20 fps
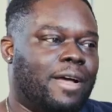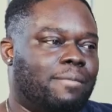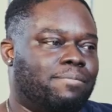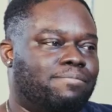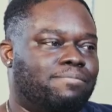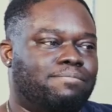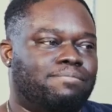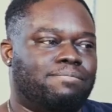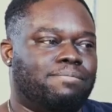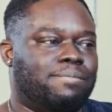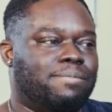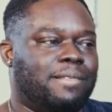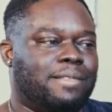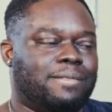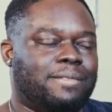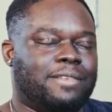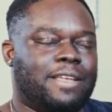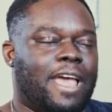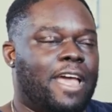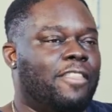a
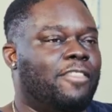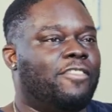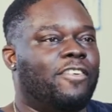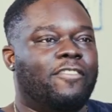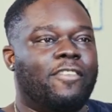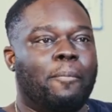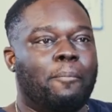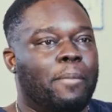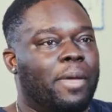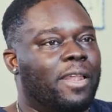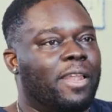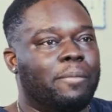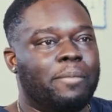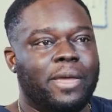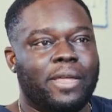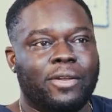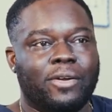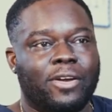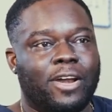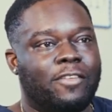1/10 of a
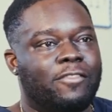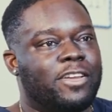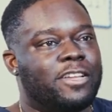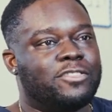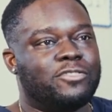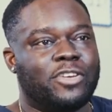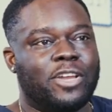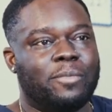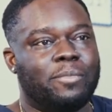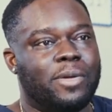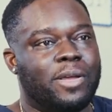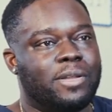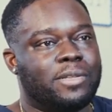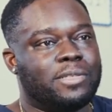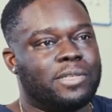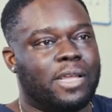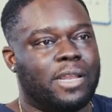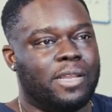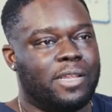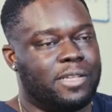millimeter every
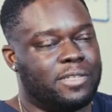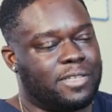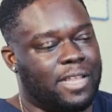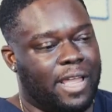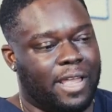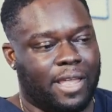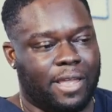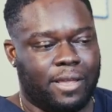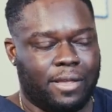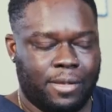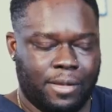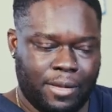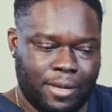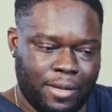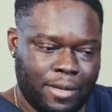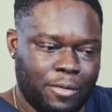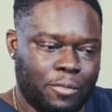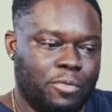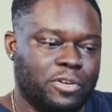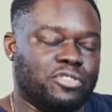treatment, and he's like,
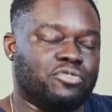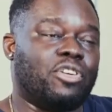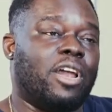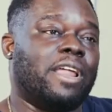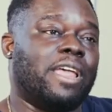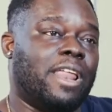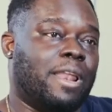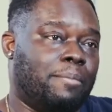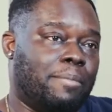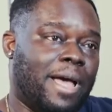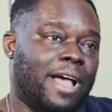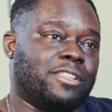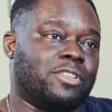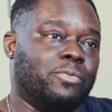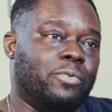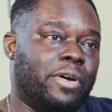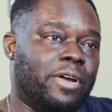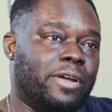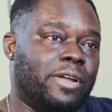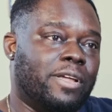we're just trying to get it back
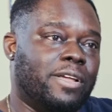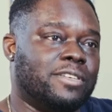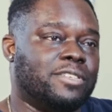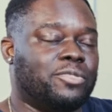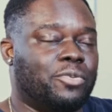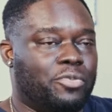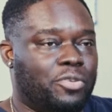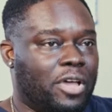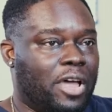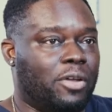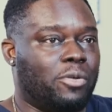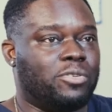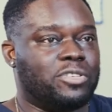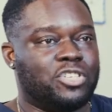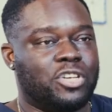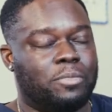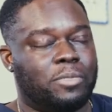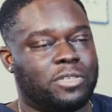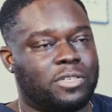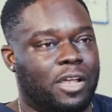to where it is, so you gotta go
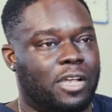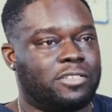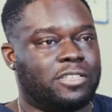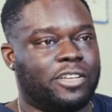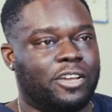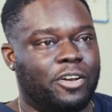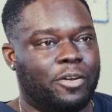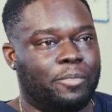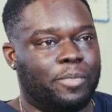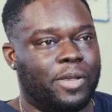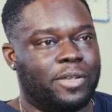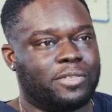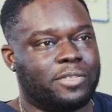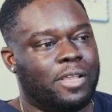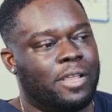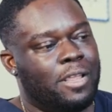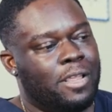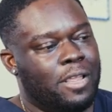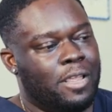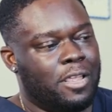see your massage therapist
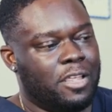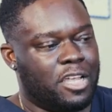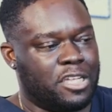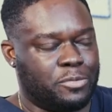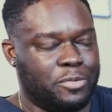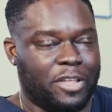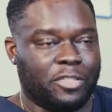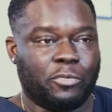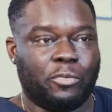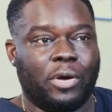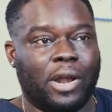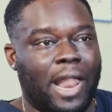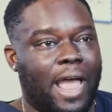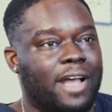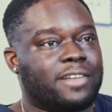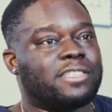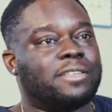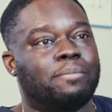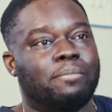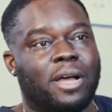because we have to
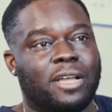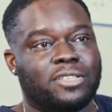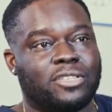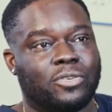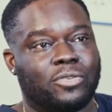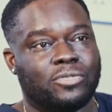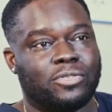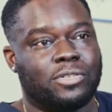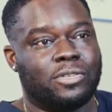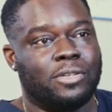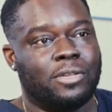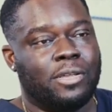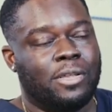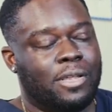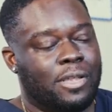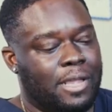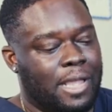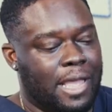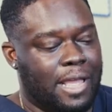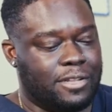relax the muscles.
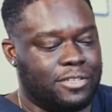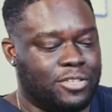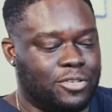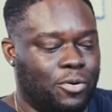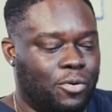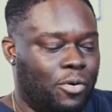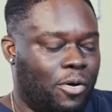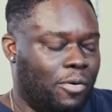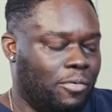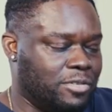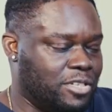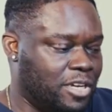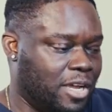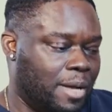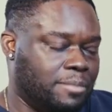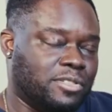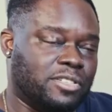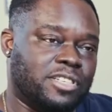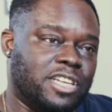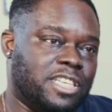And so she
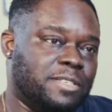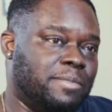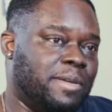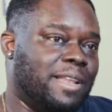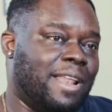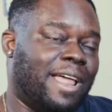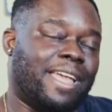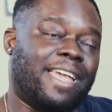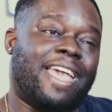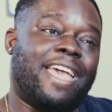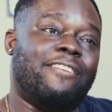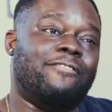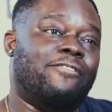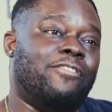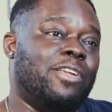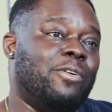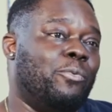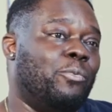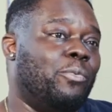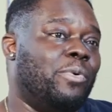comes and sees me like
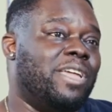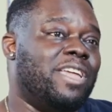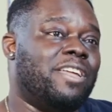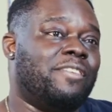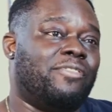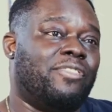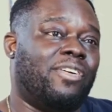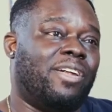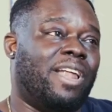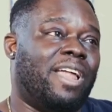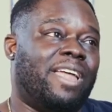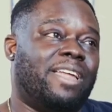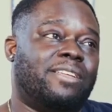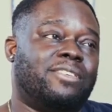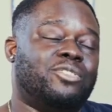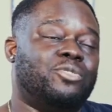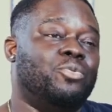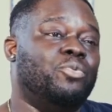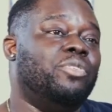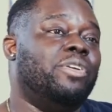every week for
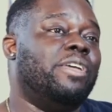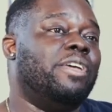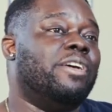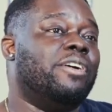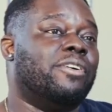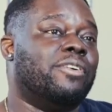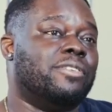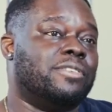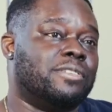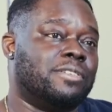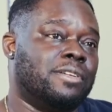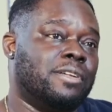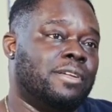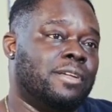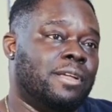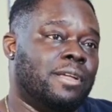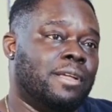like 2 years.